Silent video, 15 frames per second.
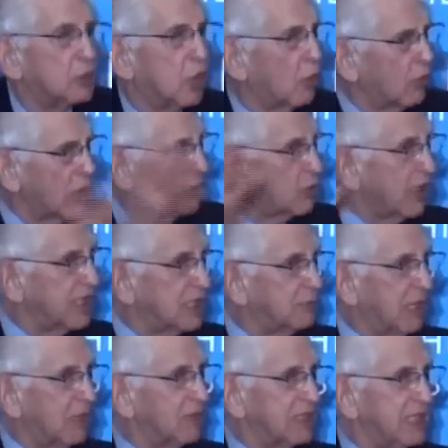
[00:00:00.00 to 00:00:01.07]
Total
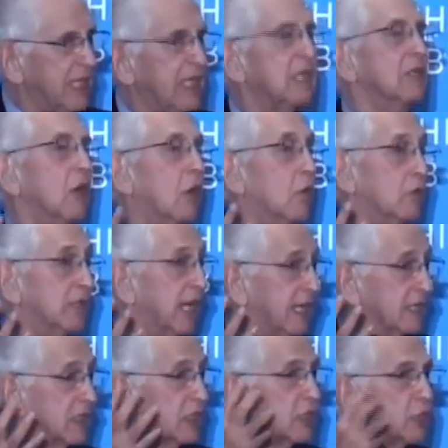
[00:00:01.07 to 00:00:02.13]
transparency? No,
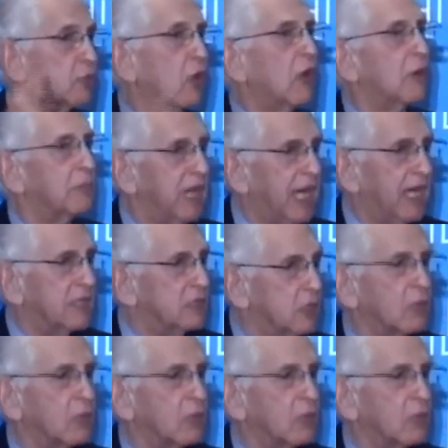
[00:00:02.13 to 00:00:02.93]
that is a straw man,